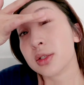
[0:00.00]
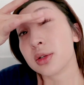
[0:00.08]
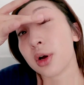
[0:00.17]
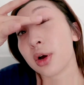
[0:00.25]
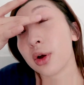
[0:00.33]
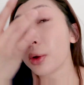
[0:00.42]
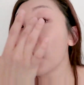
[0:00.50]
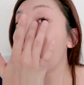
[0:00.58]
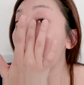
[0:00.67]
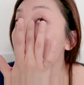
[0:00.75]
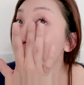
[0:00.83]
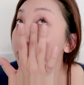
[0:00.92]
So
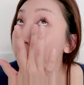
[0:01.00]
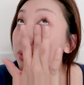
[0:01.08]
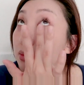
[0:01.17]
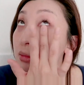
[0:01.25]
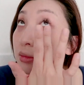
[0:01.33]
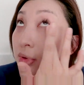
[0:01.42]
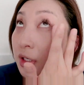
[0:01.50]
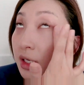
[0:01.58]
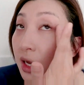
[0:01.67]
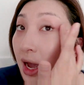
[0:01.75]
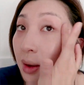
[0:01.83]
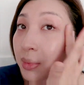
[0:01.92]
I'm
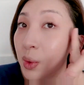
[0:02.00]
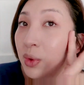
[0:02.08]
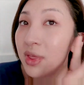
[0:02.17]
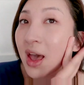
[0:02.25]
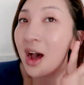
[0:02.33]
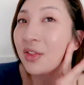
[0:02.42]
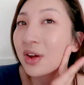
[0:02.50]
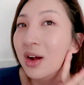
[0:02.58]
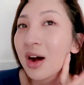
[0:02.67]
pretty happy with how the